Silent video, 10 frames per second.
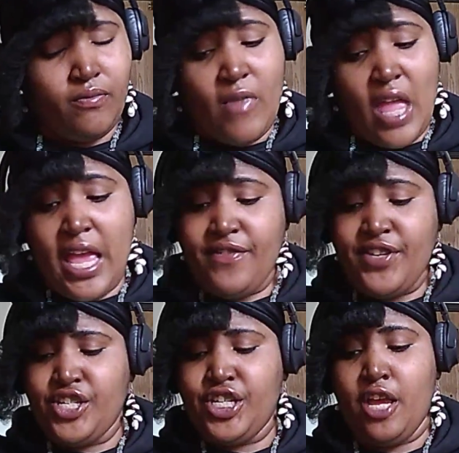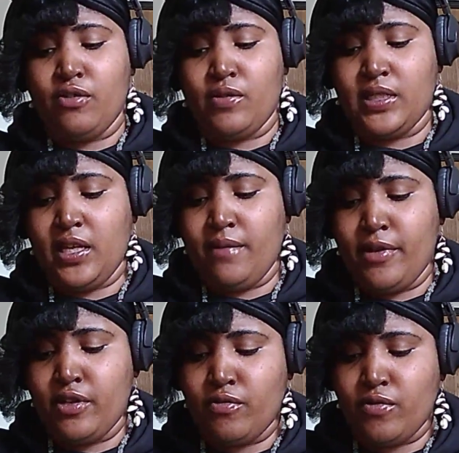Heavy channels coming
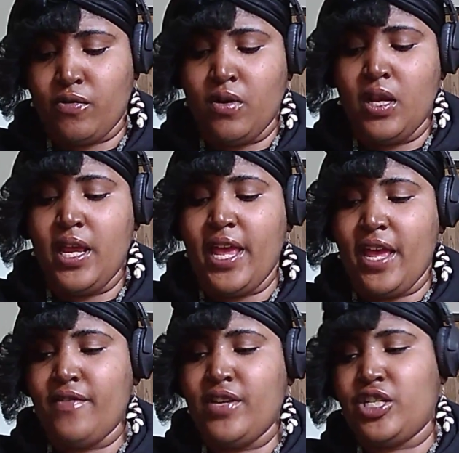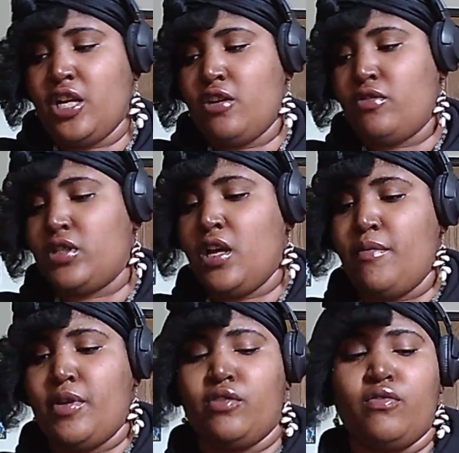through. Heavy channels
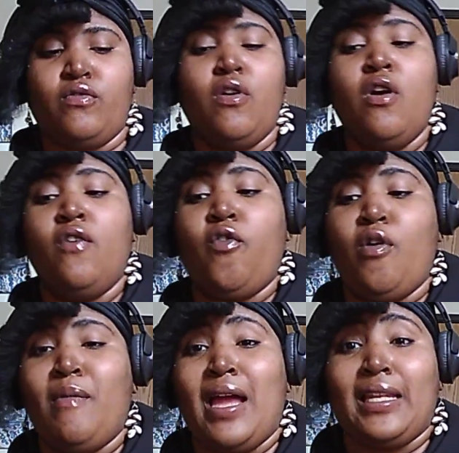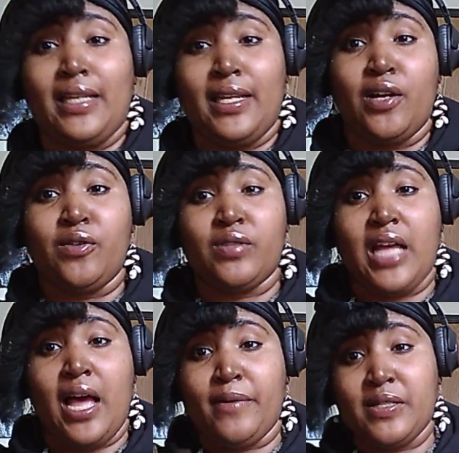coming through for my Leos. I
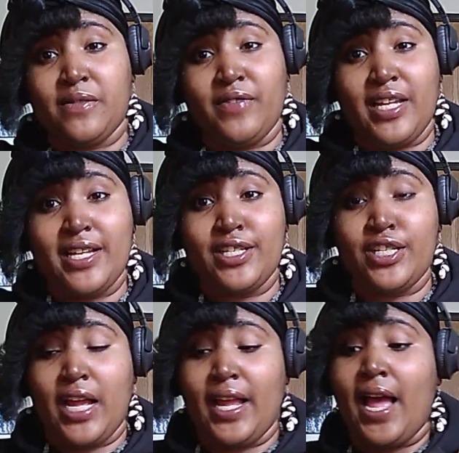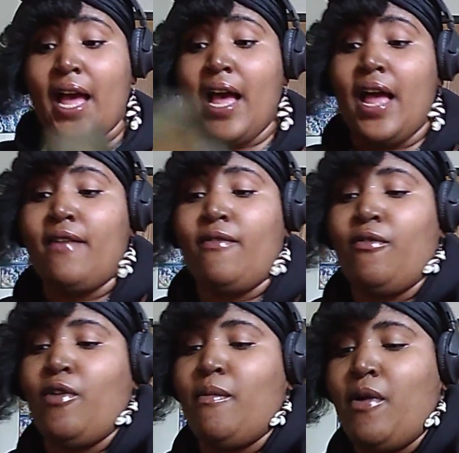was flushed. I got hot for
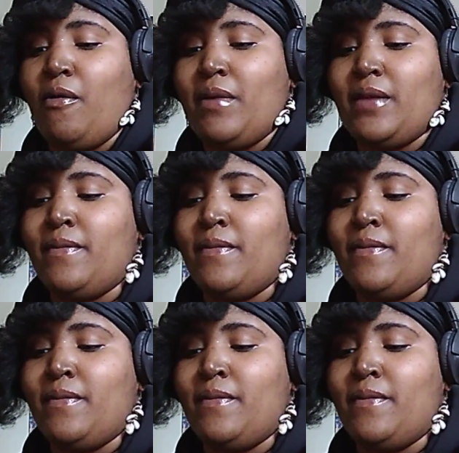a moment.